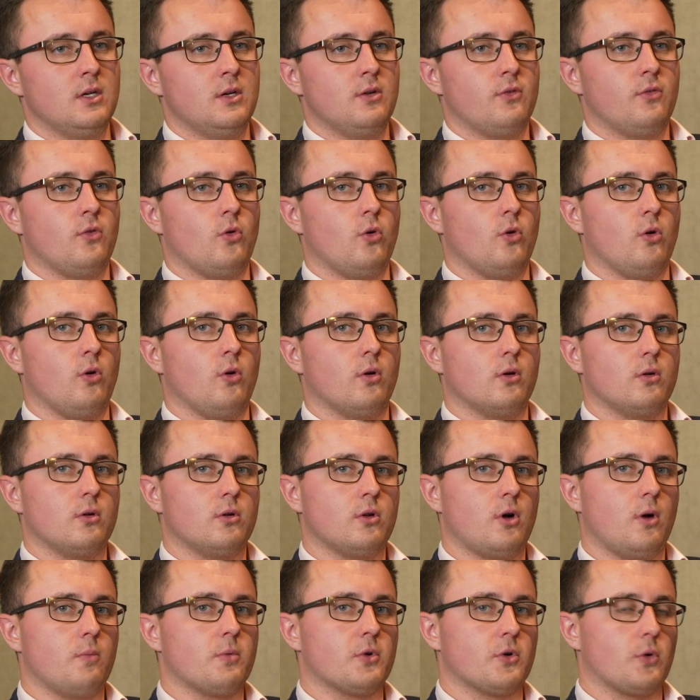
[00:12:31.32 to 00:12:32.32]
for
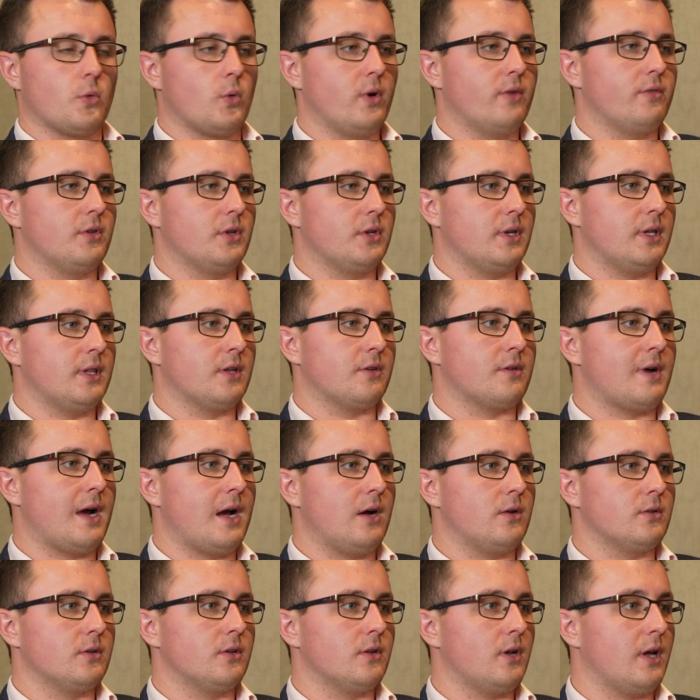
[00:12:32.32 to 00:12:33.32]
copper equivalent in the
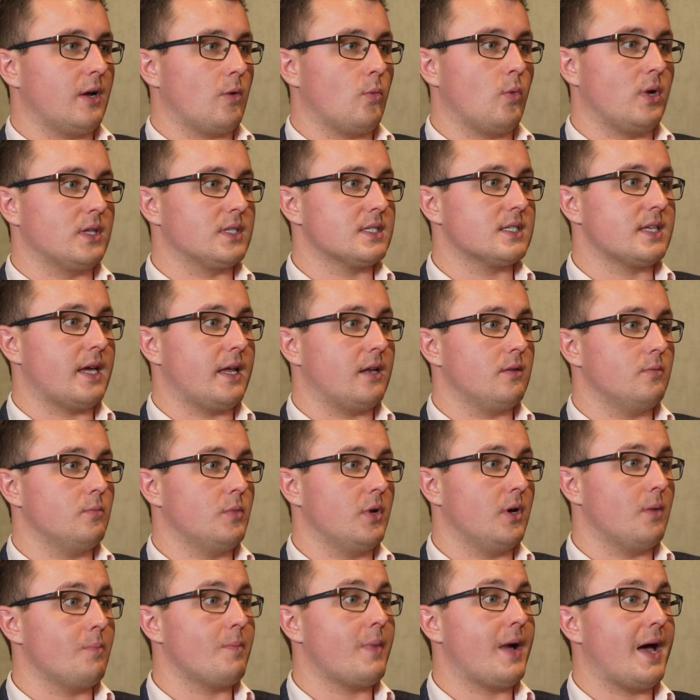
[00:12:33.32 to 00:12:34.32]
ground at like one cent
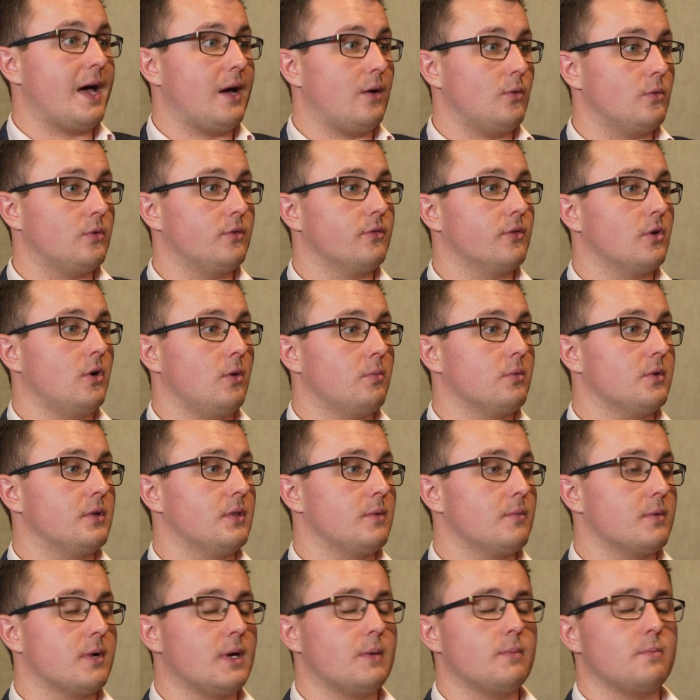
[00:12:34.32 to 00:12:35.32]
per yep. pound of copper yep.
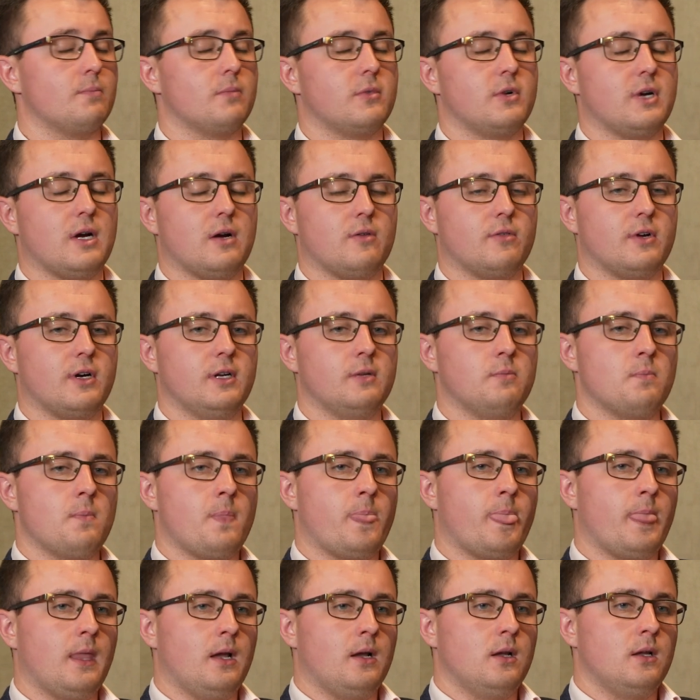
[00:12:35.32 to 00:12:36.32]
in the ground, right?
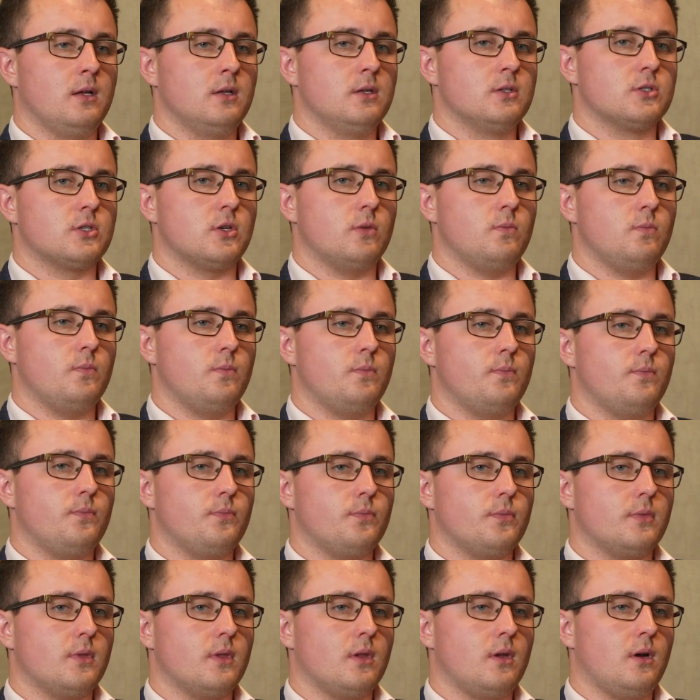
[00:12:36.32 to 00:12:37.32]
So
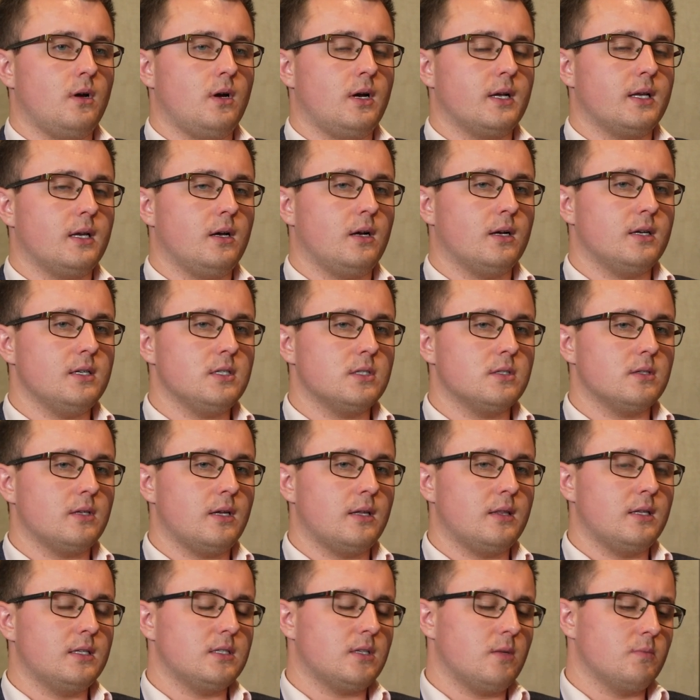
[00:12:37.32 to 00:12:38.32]
I, I guess,
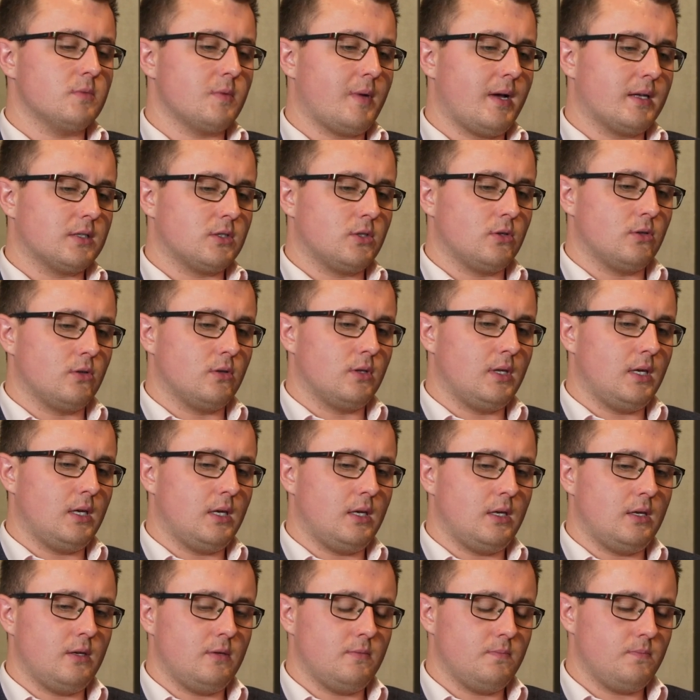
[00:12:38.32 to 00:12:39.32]
and this comes back to
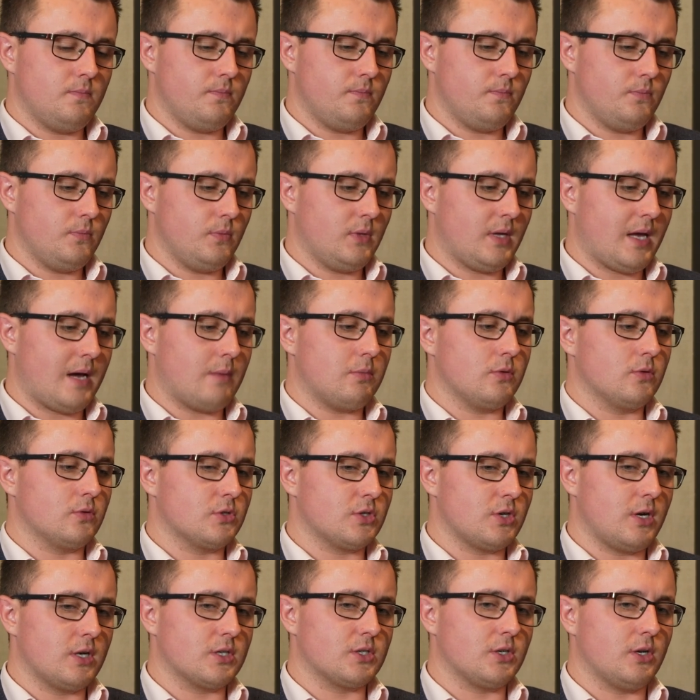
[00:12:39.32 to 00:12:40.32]
the capital
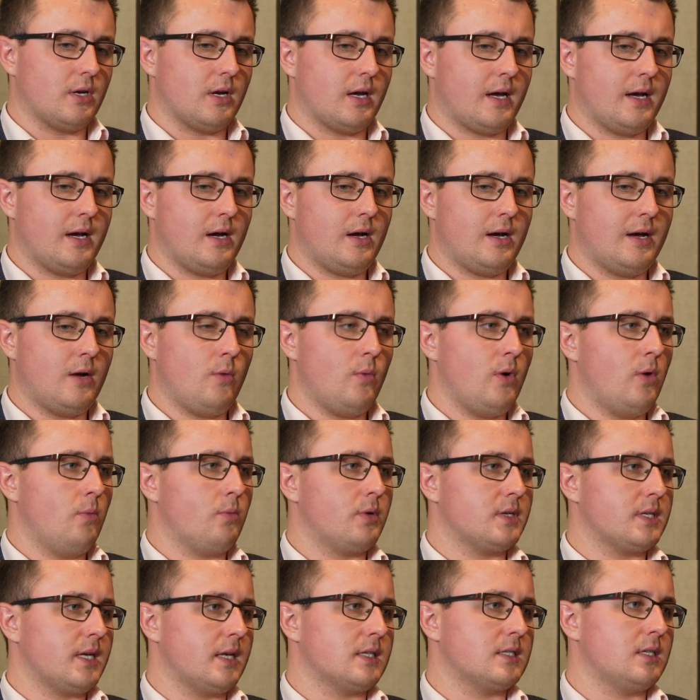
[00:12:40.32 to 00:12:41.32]
structure, how, how well
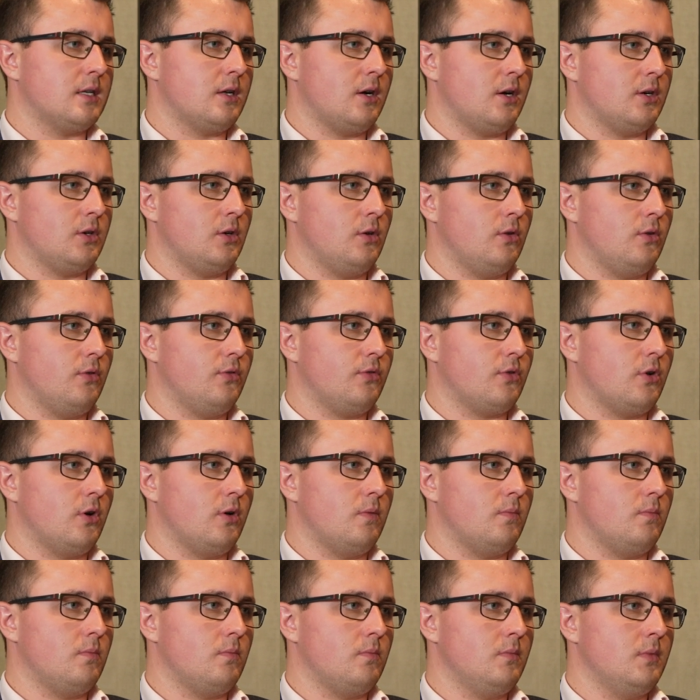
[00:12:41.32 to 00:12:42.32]
protected are you
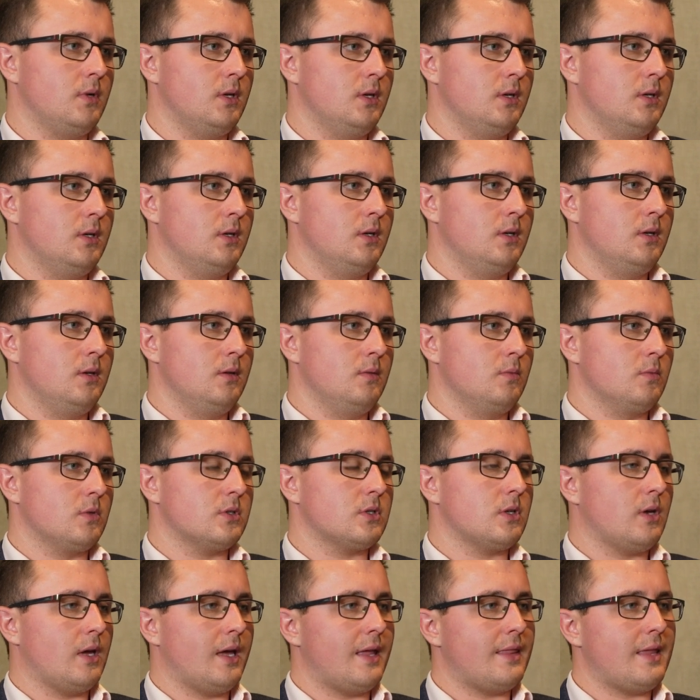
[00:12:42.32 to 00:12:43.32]
from,
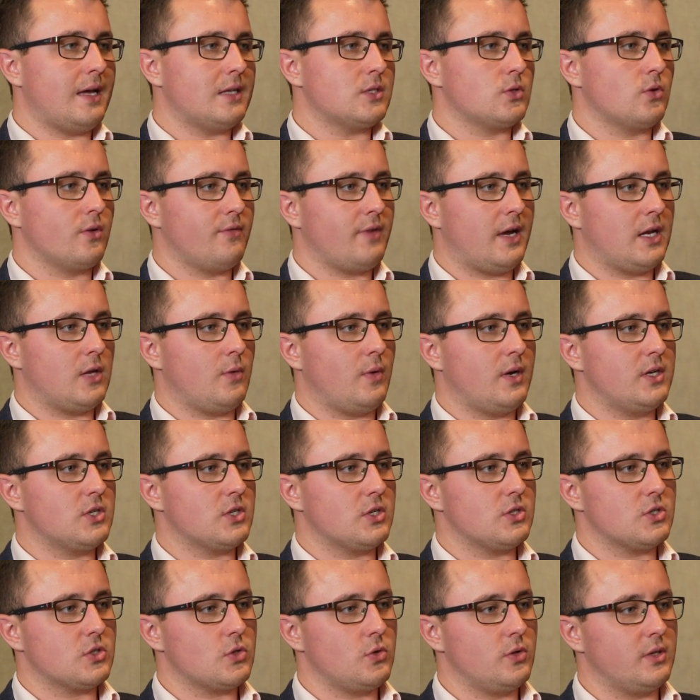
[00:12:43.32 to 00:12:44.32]
because at that sort of
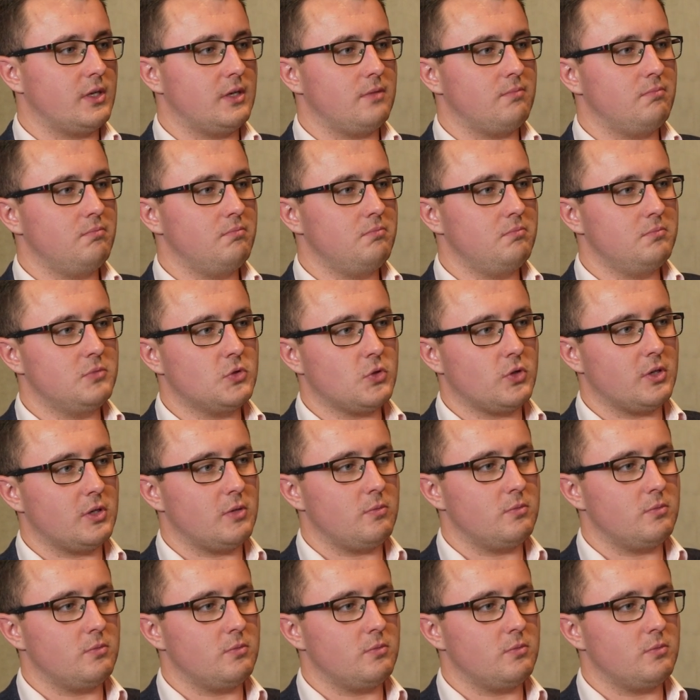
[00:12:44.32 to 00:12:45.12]
valuation, surely, surely